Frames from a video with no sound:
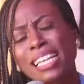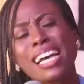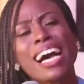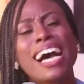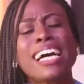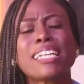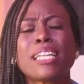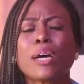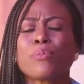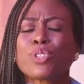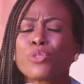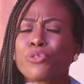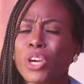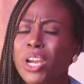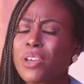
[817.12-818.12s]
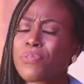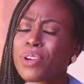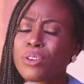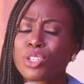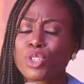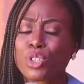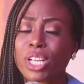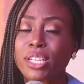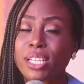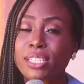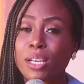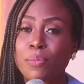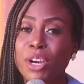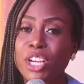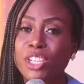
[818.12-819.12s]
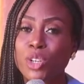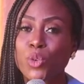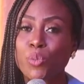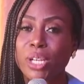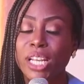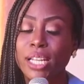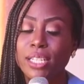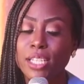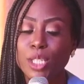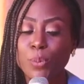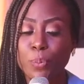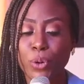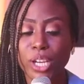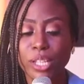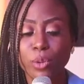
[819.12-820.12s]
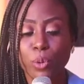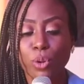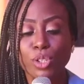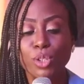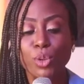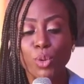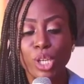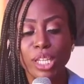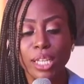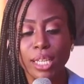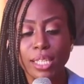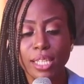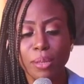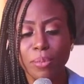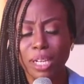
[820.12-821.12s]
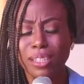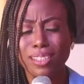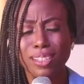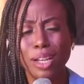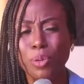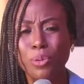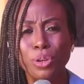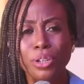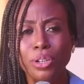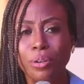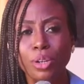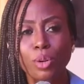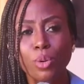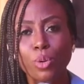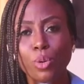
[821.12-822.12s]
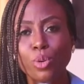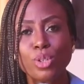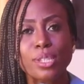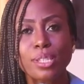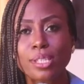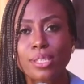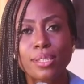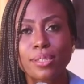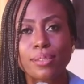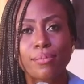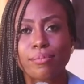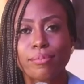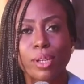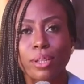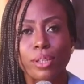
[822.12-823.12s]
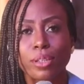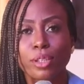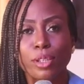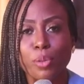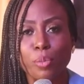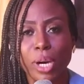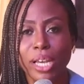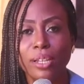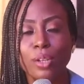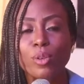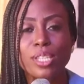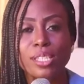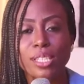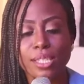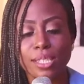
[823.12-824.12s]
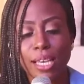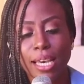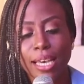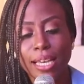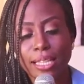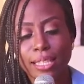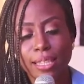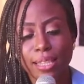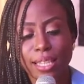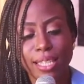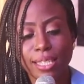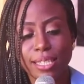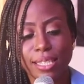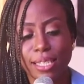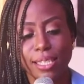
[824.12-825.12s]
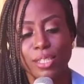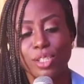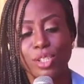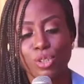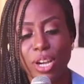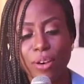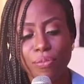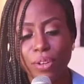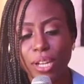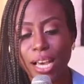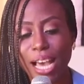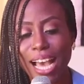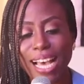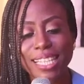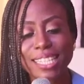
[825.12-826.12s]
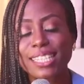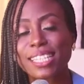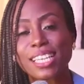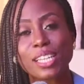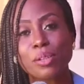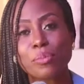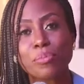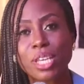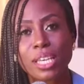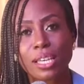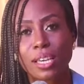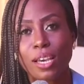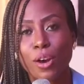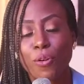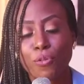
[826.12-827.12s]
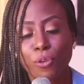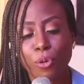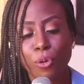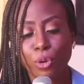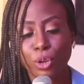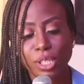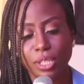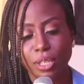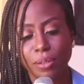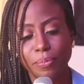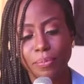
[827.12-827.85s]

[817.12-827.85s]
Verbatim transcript: And I'm very, very sure that the Samaritan woman at this point was looking at him and, and wondering, who is this human? Who is this thirsty traveler asking me for water?